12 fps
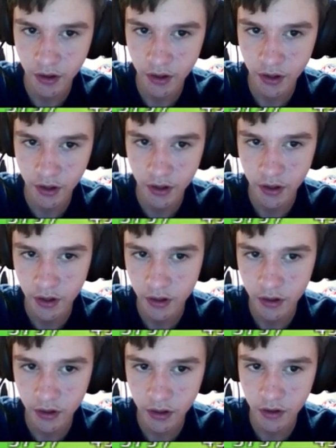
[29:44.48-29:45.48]
Huh,
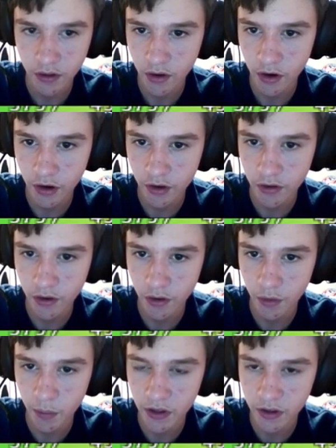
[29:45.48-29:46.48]
nice. Alright, so
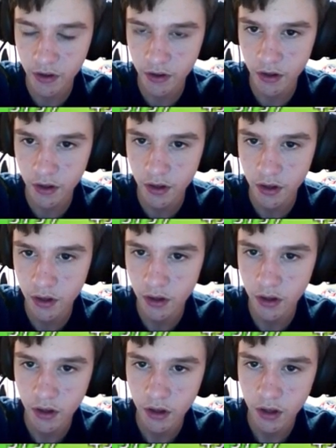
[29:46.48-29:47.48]
basically,
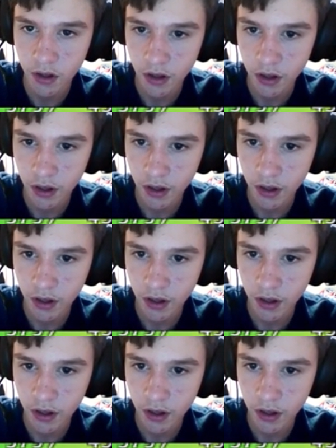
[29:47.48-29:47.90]
I